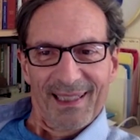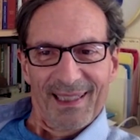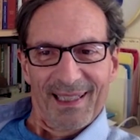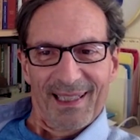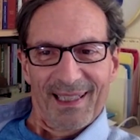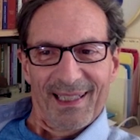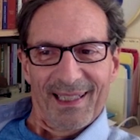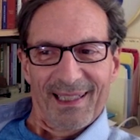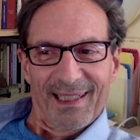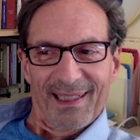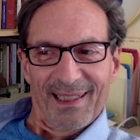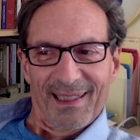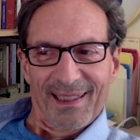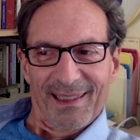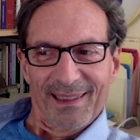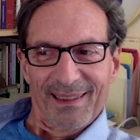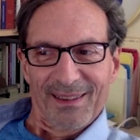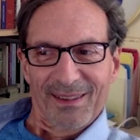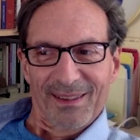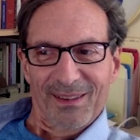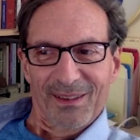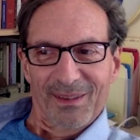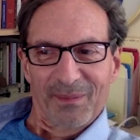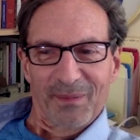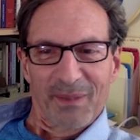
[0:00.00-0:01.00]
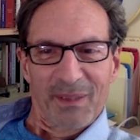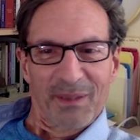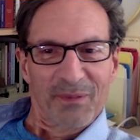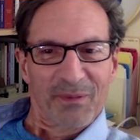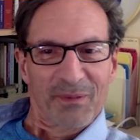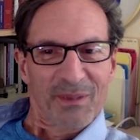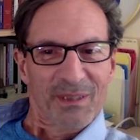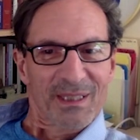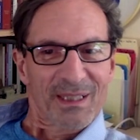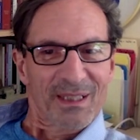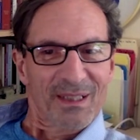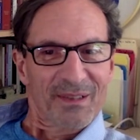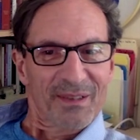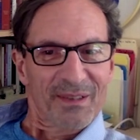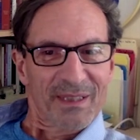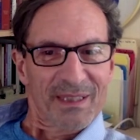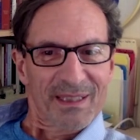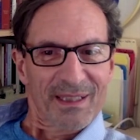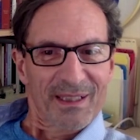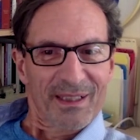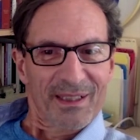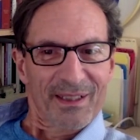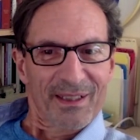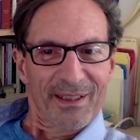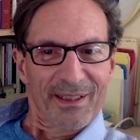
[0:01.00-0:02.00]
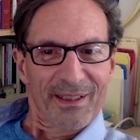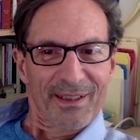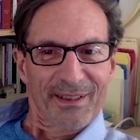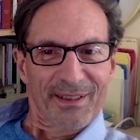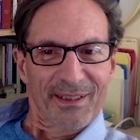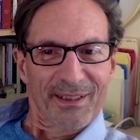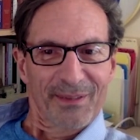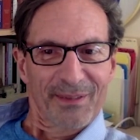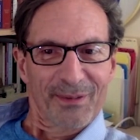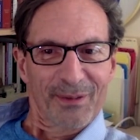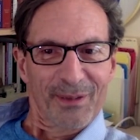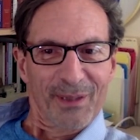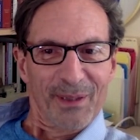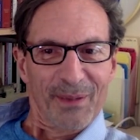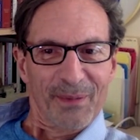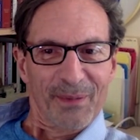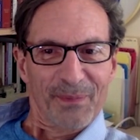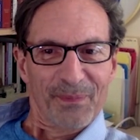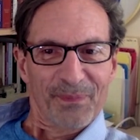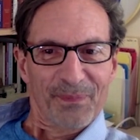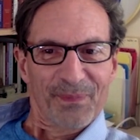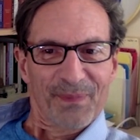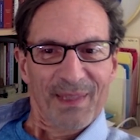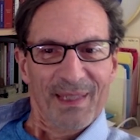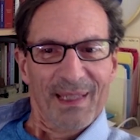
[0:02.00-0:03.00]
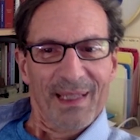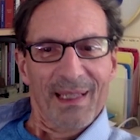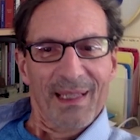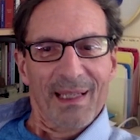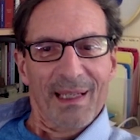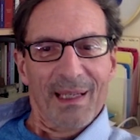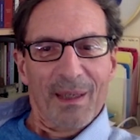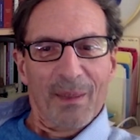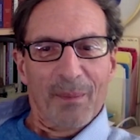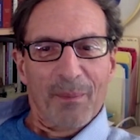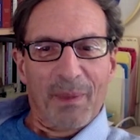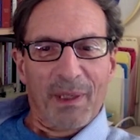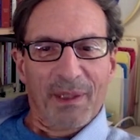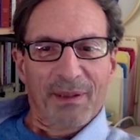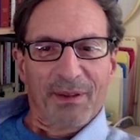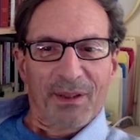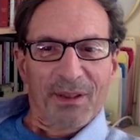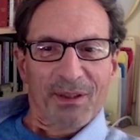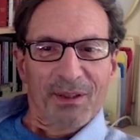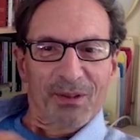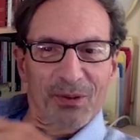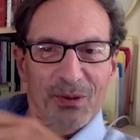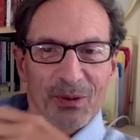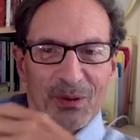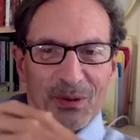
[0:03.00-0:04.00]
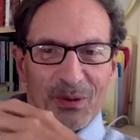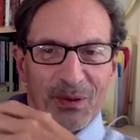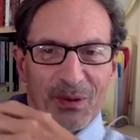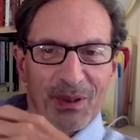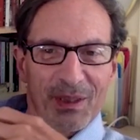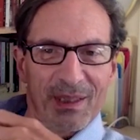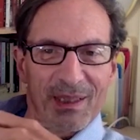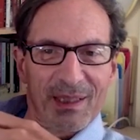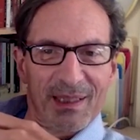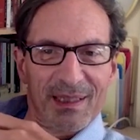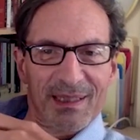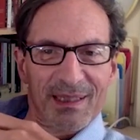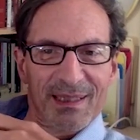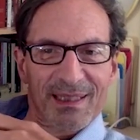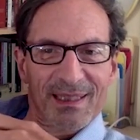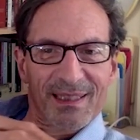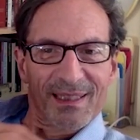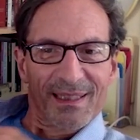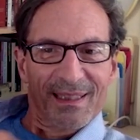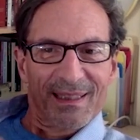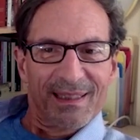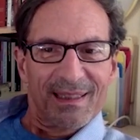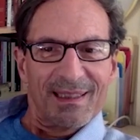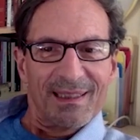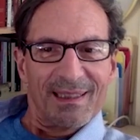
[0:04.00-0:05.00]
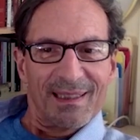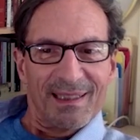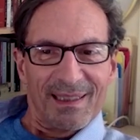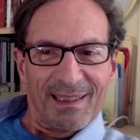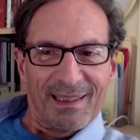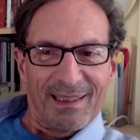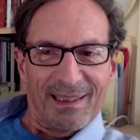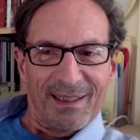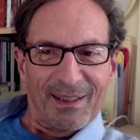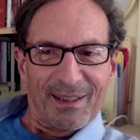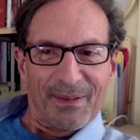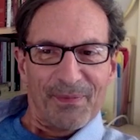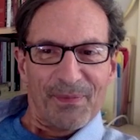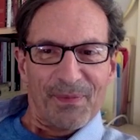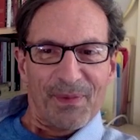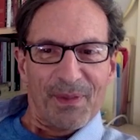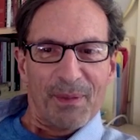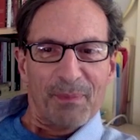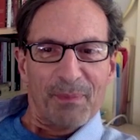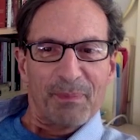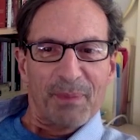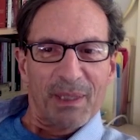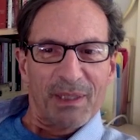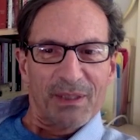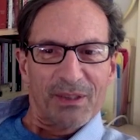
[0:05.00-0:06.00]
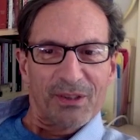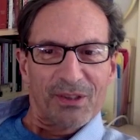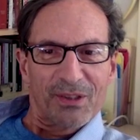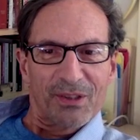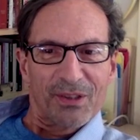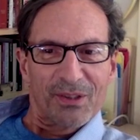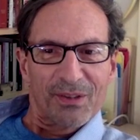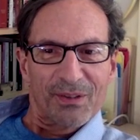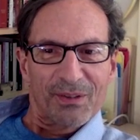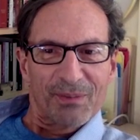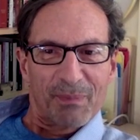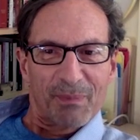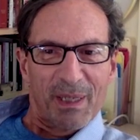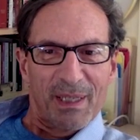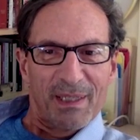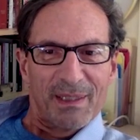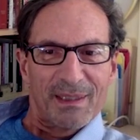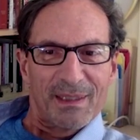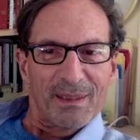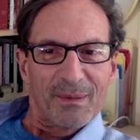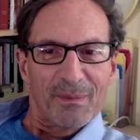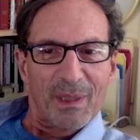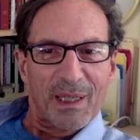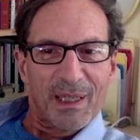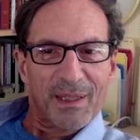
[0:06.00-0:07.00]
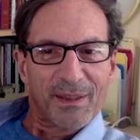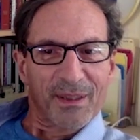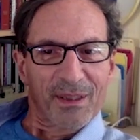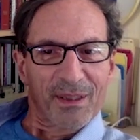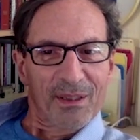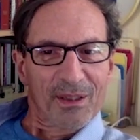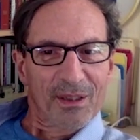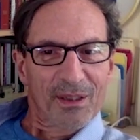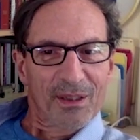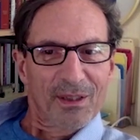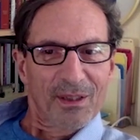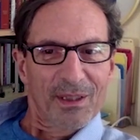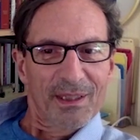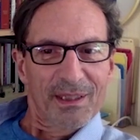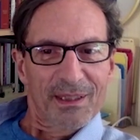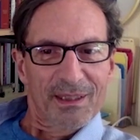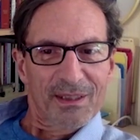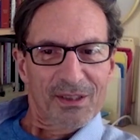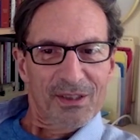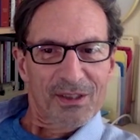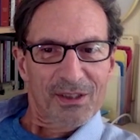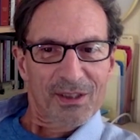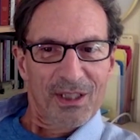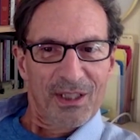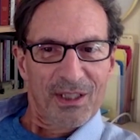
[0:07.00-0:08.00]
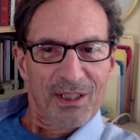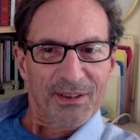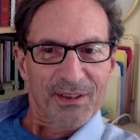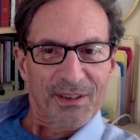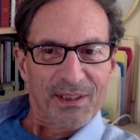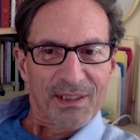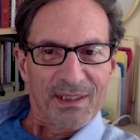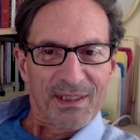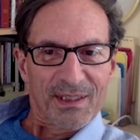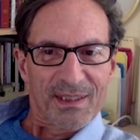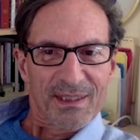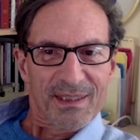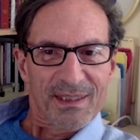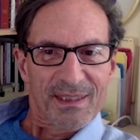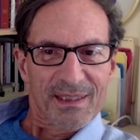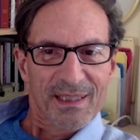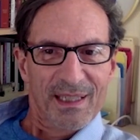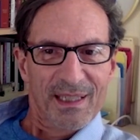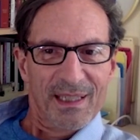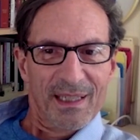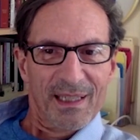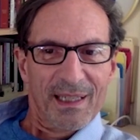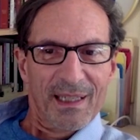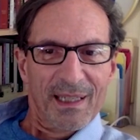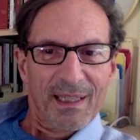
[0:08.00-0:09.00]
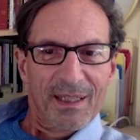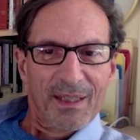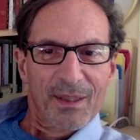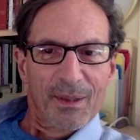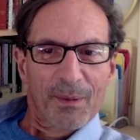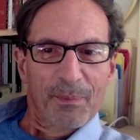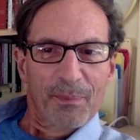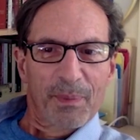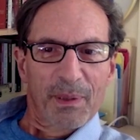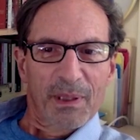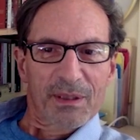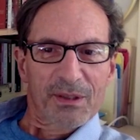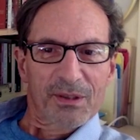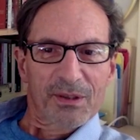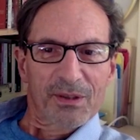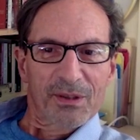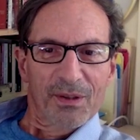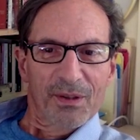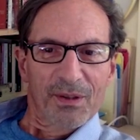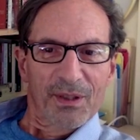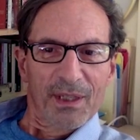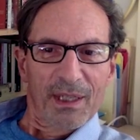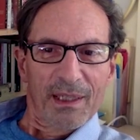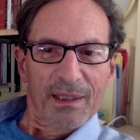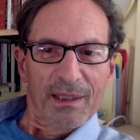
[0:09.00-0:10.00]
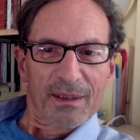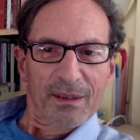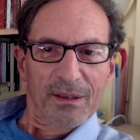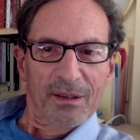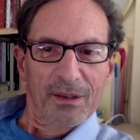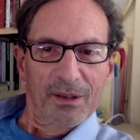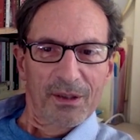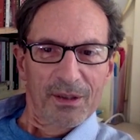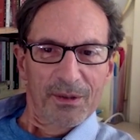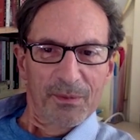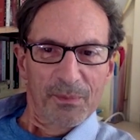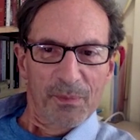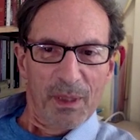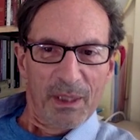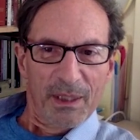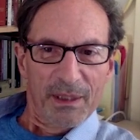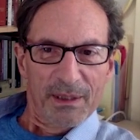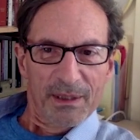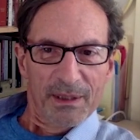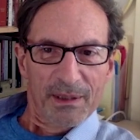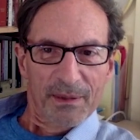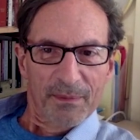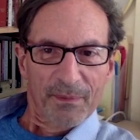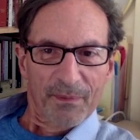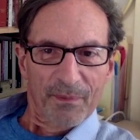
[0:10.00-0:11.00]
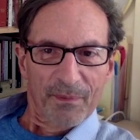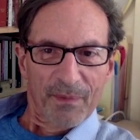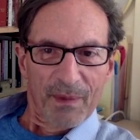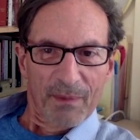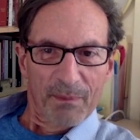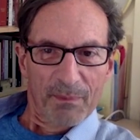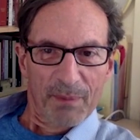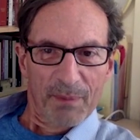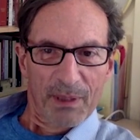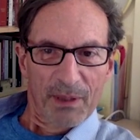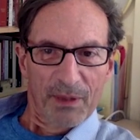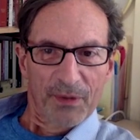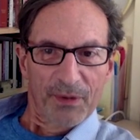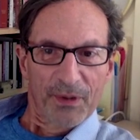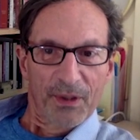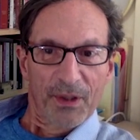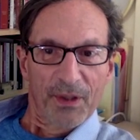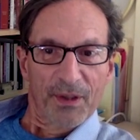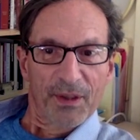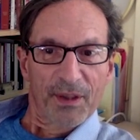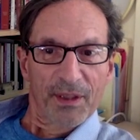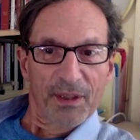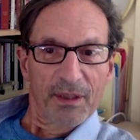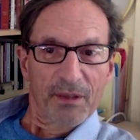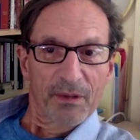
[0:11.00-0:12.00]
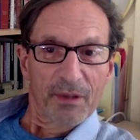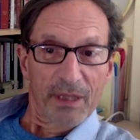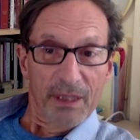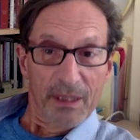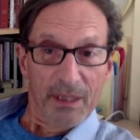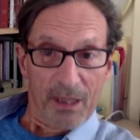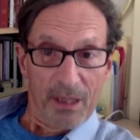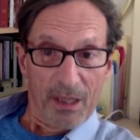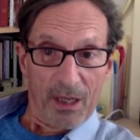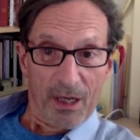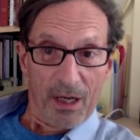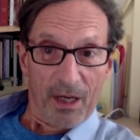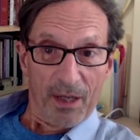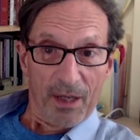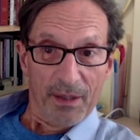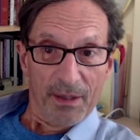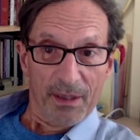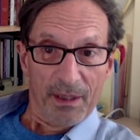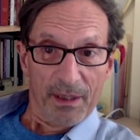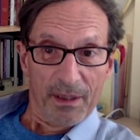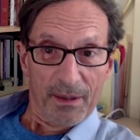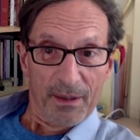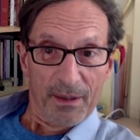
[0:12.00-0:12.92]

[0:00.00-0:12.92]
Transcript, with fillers: Goodman was always a little different. But the truth is, um, the picture painted by the early Gestaltists, the picture that Goodman built the theory on,